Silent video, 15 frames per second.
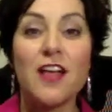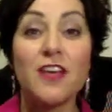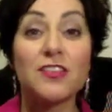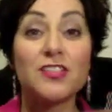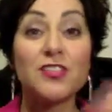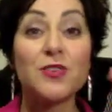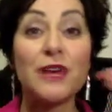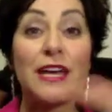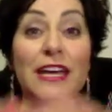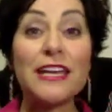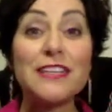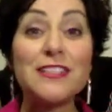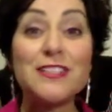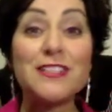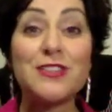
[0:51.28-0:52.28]
to
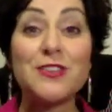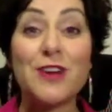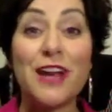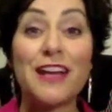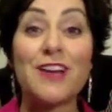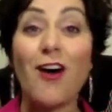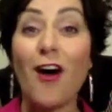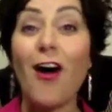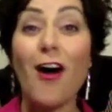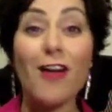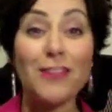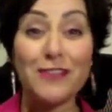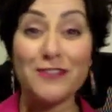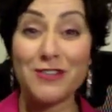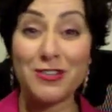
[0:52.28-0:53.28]
integrate
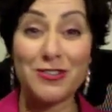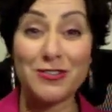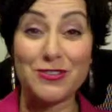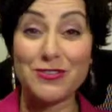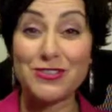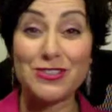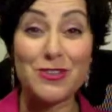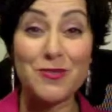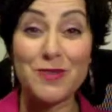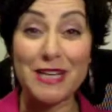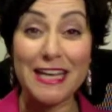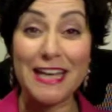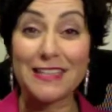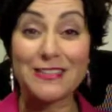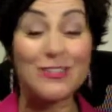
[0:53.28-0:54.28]
all of you so we
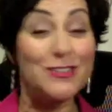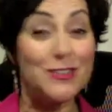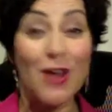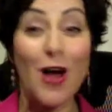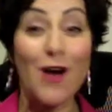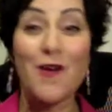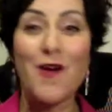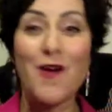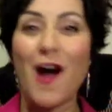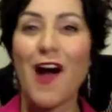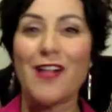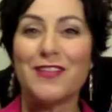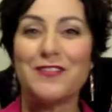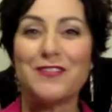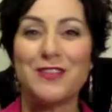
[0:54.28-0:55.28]
get to know
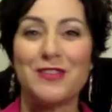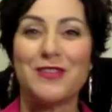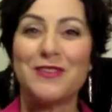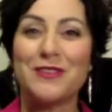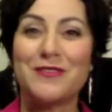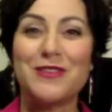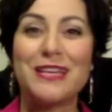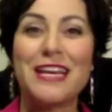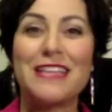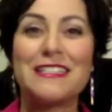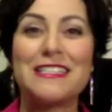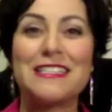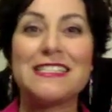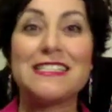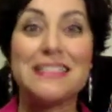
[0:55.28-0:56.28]
all of you and we get
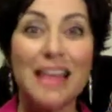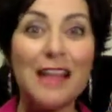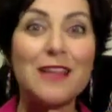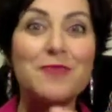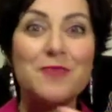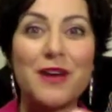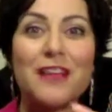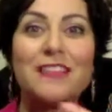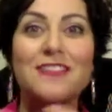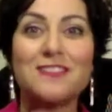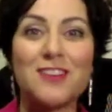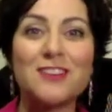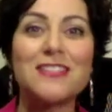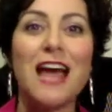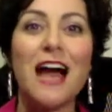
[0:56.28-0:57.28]
to celebrate the
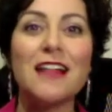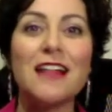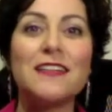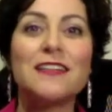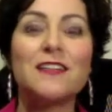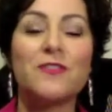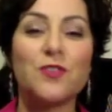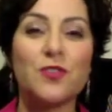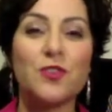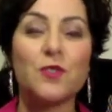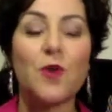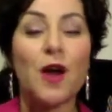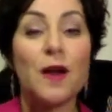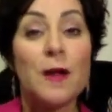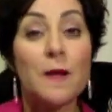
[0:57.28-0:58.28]
totality of who you
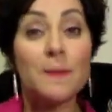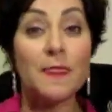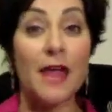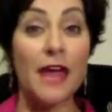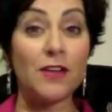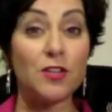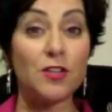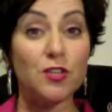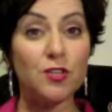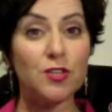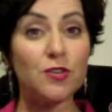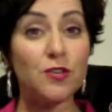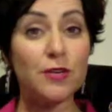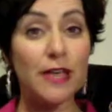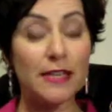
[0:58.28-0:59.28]
are, and
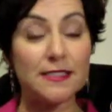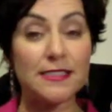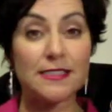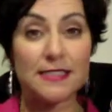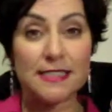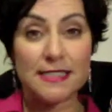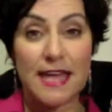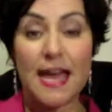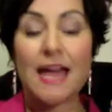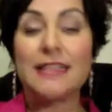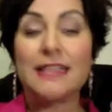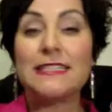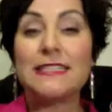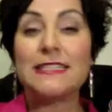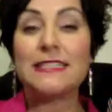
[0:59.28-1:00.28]
you get to
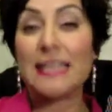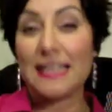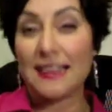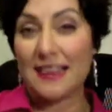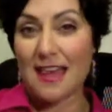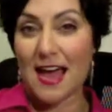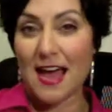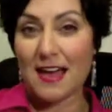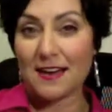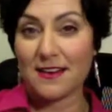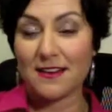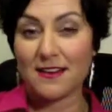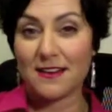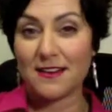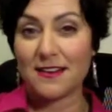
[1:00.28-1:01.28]
stand in that,
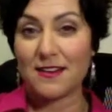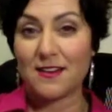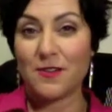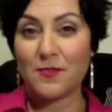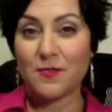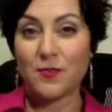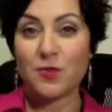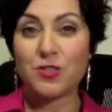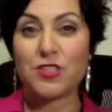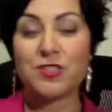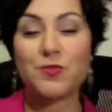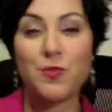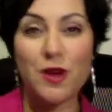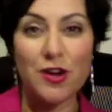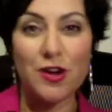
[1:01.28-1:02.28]
which is
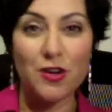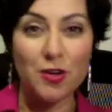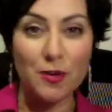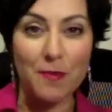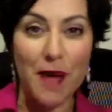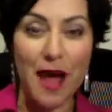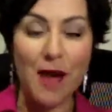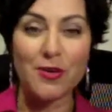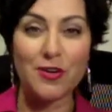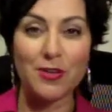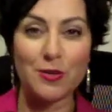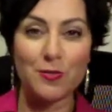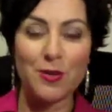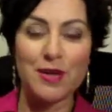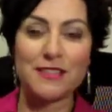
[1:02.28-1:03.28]
where your power and
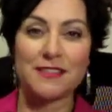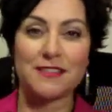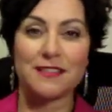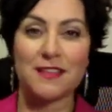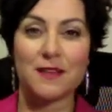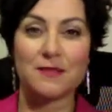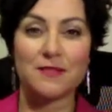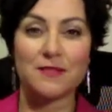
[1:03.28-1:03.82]
your presence comes